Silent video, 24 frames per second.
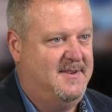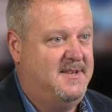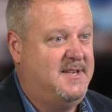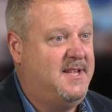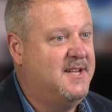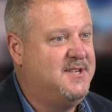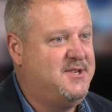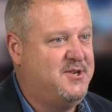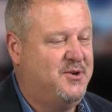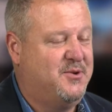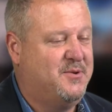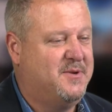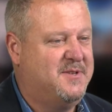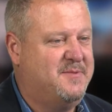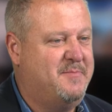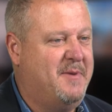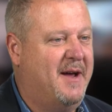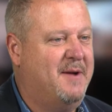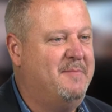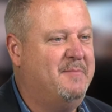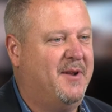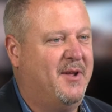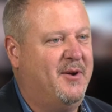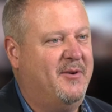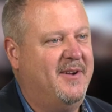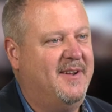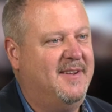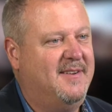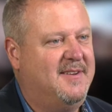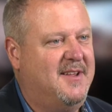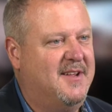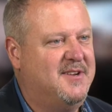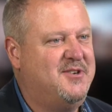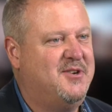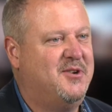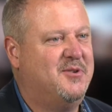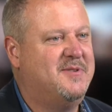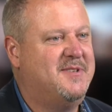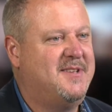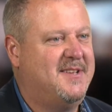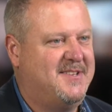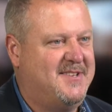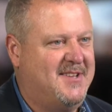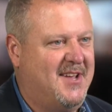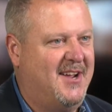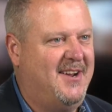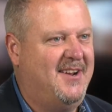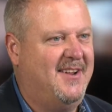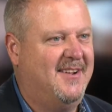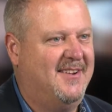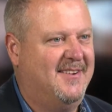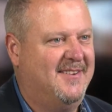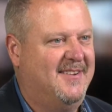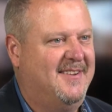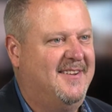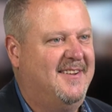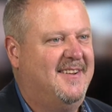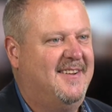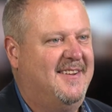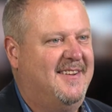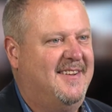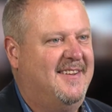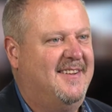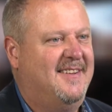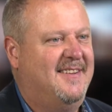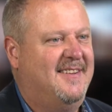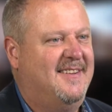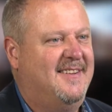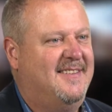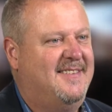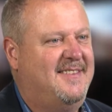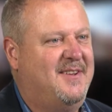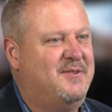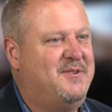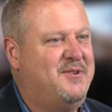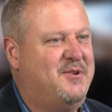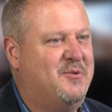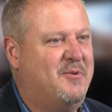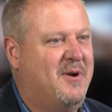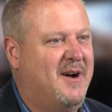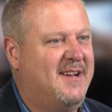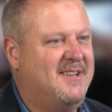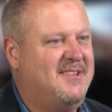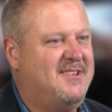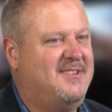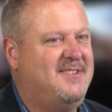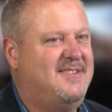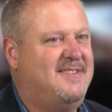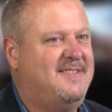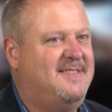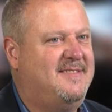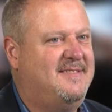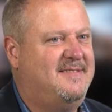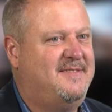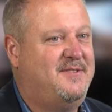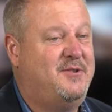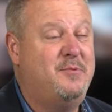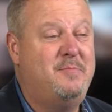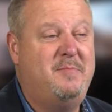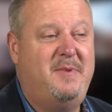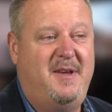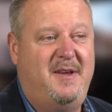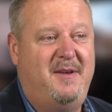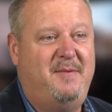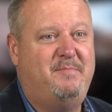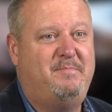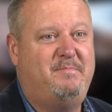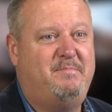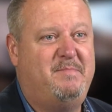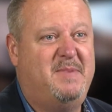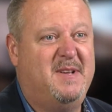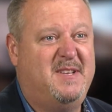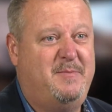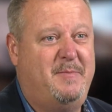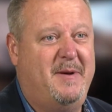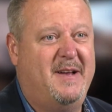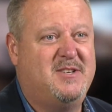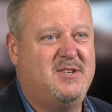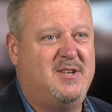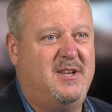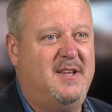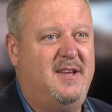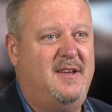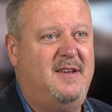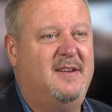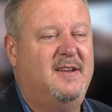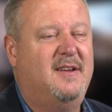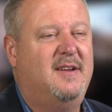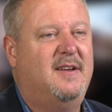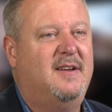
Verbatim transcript: digital is mind blowing. Digital is exciting. So to us, to me especially,